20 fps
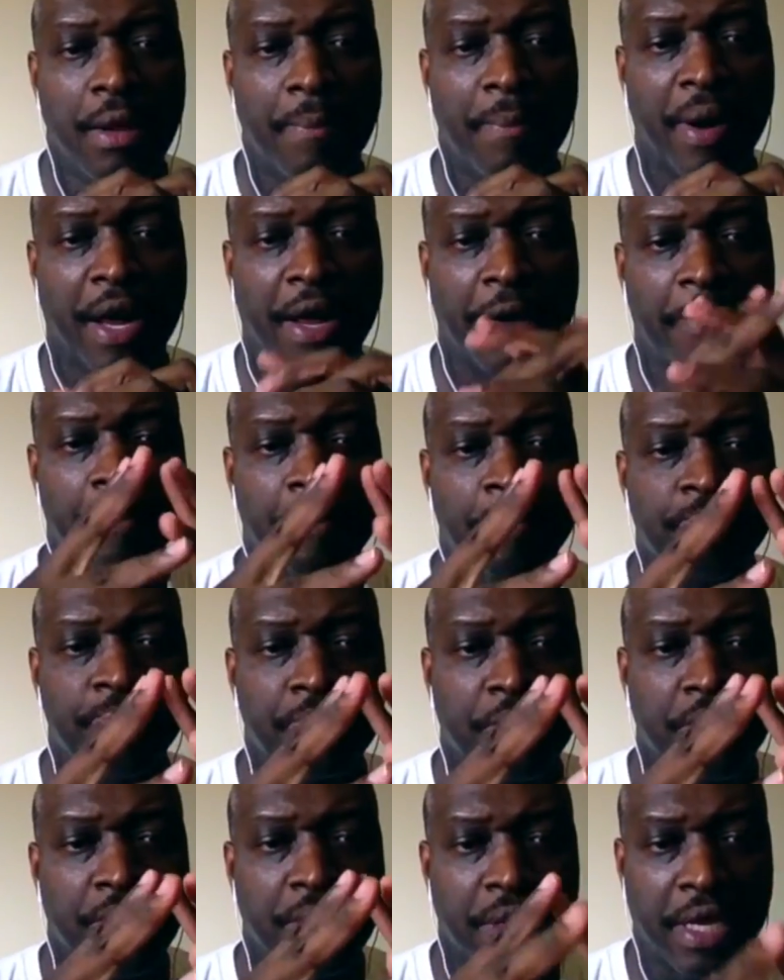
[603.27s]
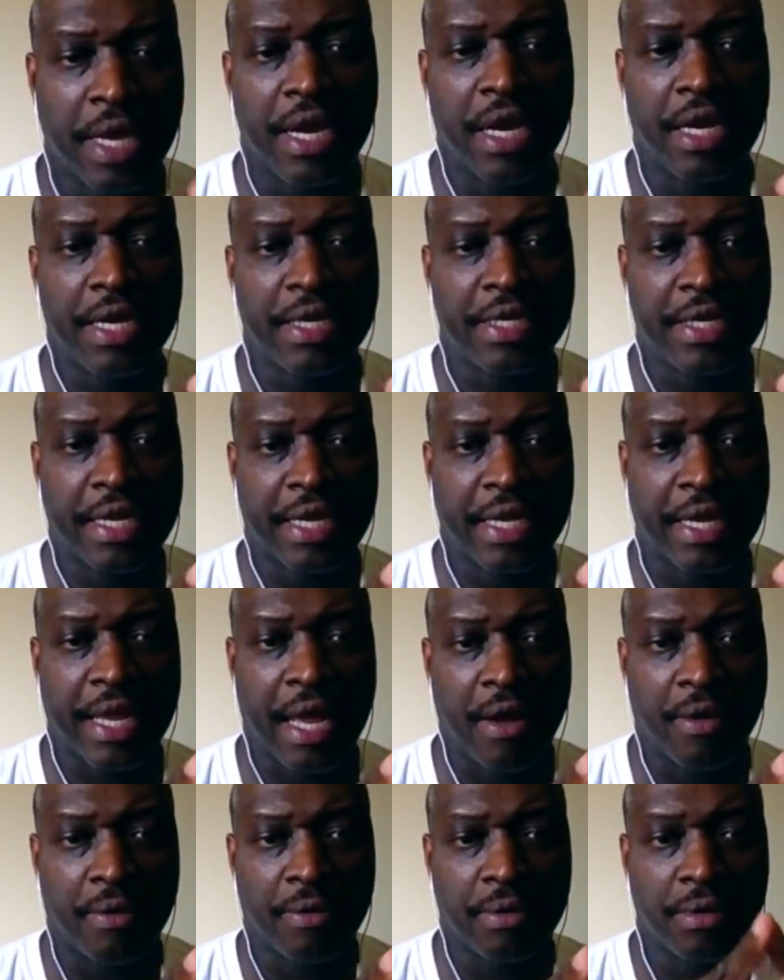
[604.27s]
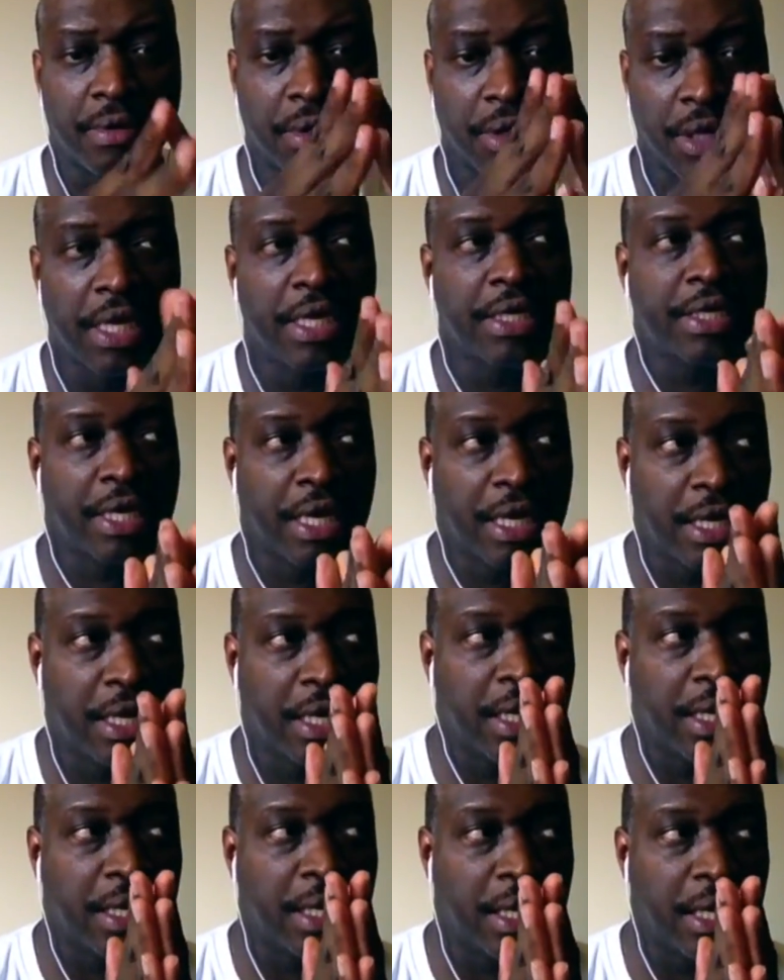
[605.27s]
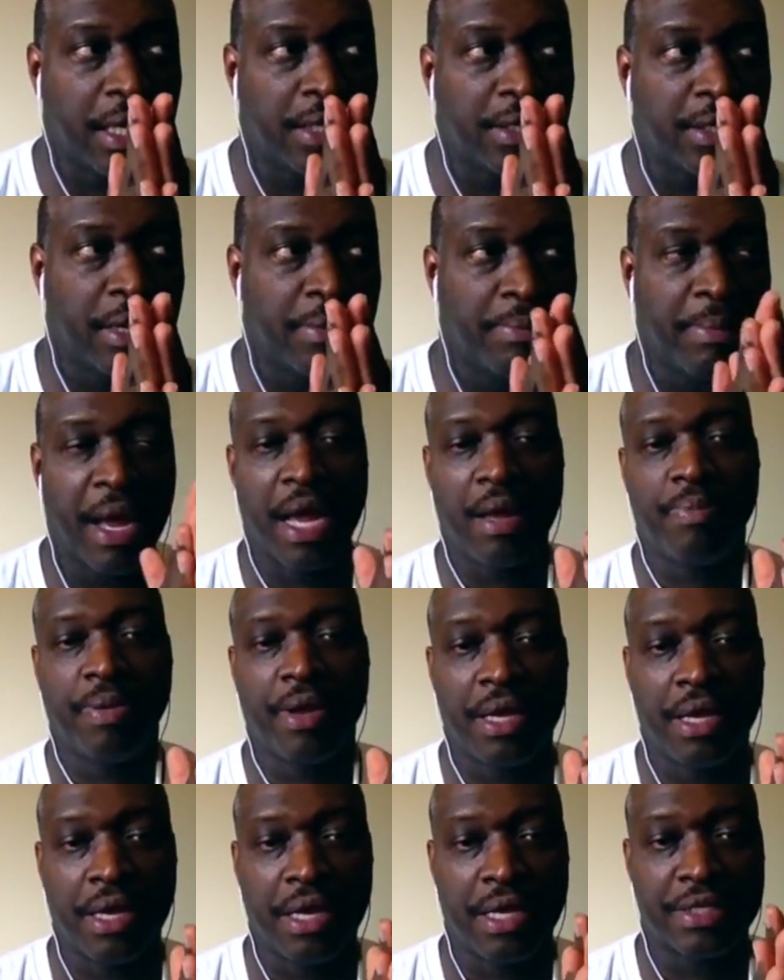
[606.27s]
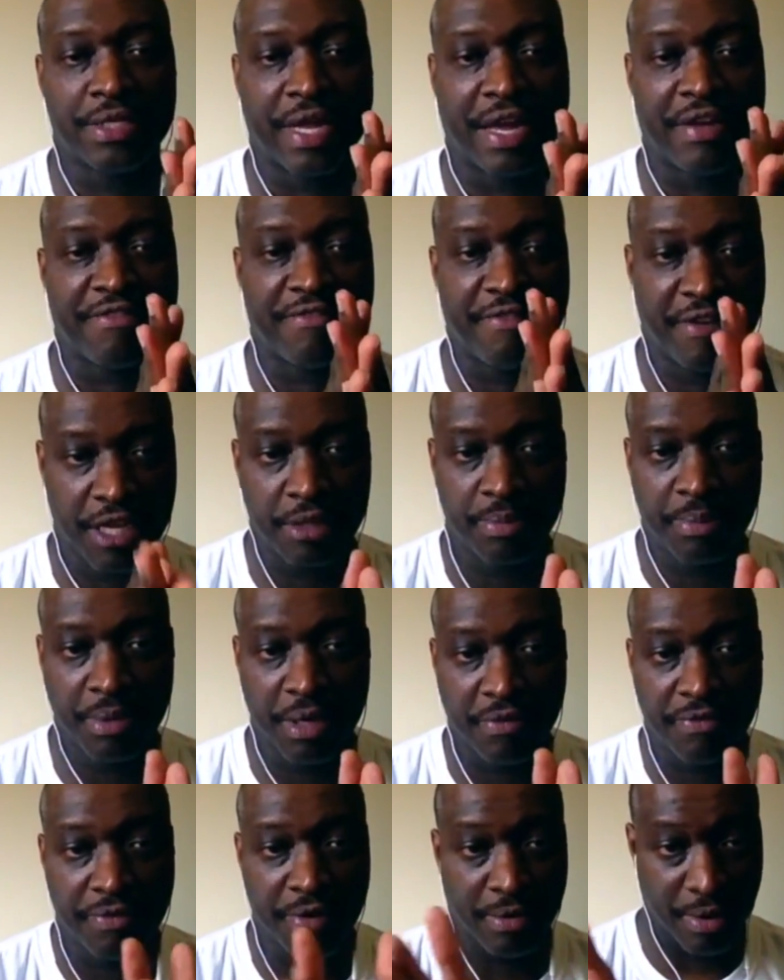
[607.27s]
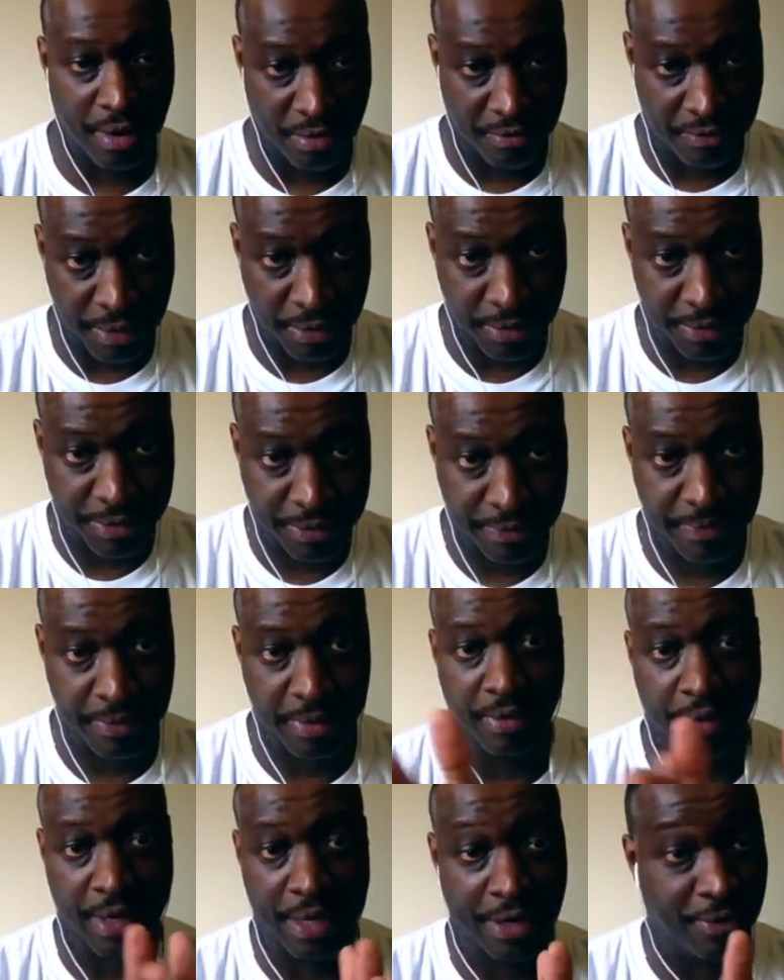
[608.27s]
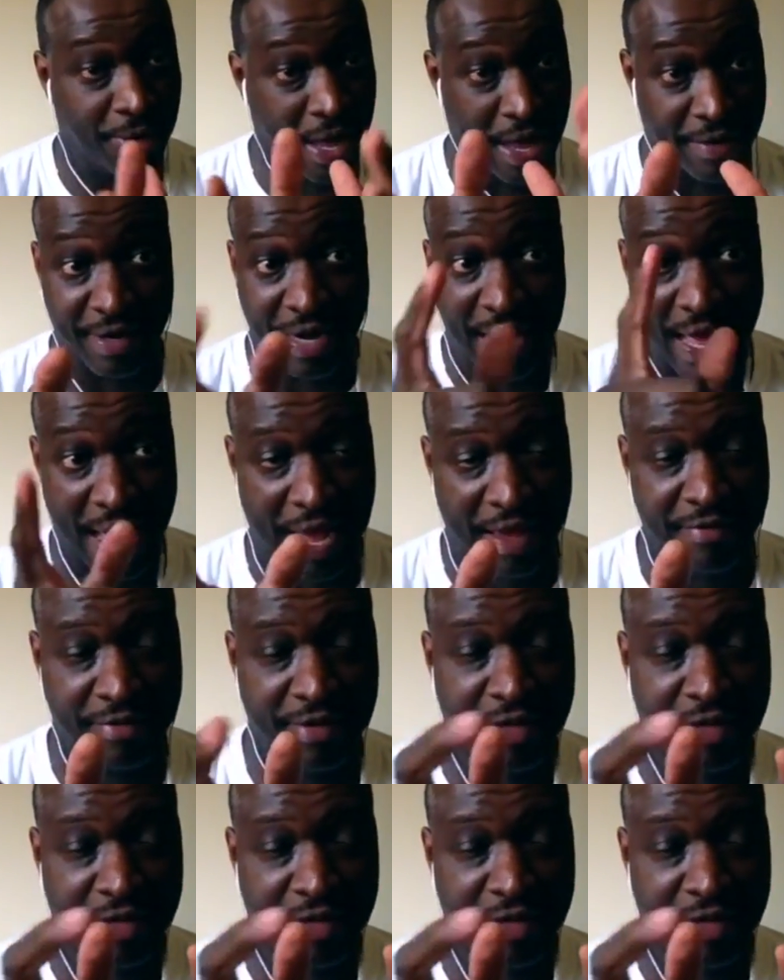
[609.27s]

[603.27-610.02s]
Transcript: But get a LinkedIn account. LinkedIn, in my opinion, is like Facebook for grown folks. Okay, don't have a live